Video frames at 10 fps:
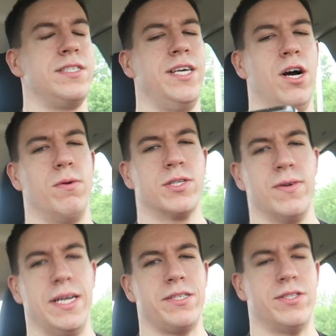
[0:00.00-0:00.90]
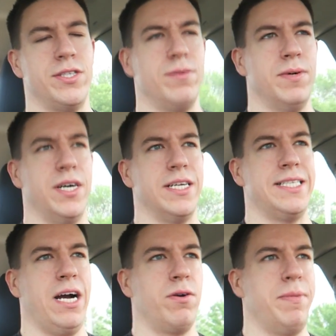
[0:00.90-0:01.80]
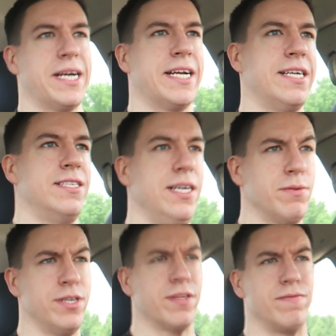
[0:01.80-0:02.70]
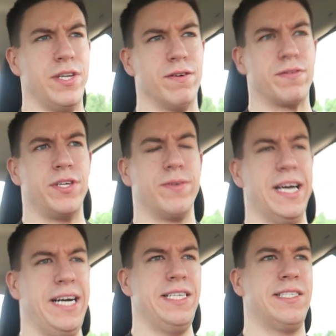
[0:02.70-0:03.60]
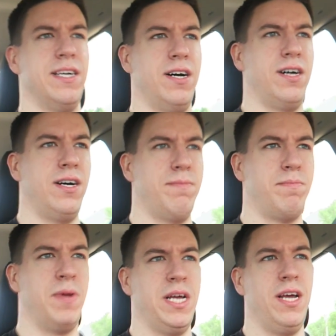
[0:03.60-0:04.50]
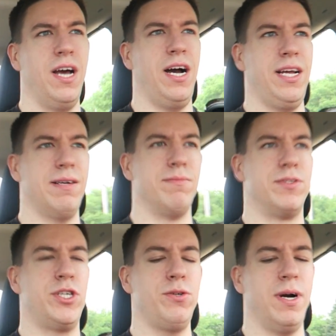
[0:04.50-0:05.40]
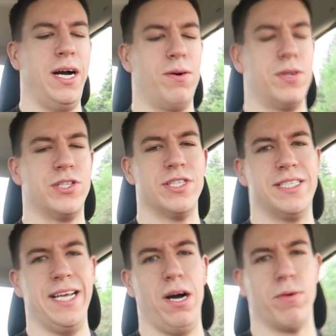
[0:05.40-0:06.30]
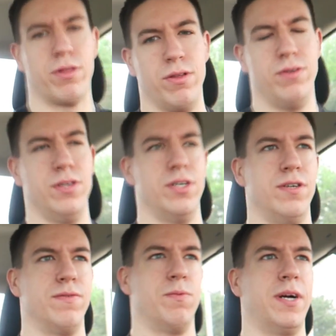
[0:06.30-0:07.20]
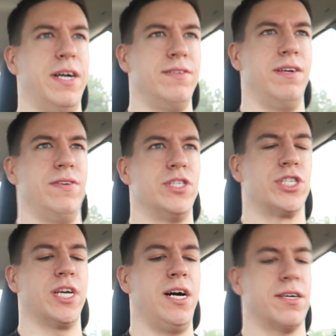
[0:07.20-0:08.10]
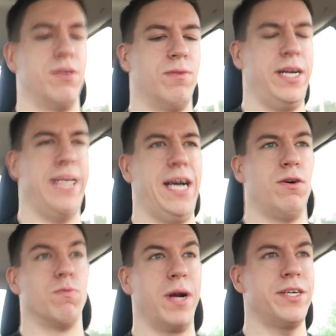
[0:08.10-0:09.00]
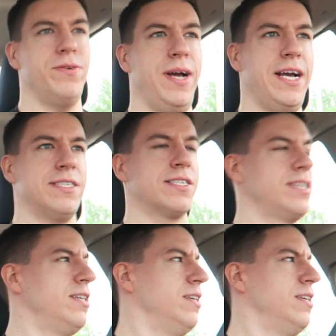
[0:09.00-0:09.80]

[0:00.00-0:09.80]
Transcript: Yo, what's going on YouTube? Towey back again today with another video for you guys. I am 2 hours south of where I live in Chicago right now. Where, you ask?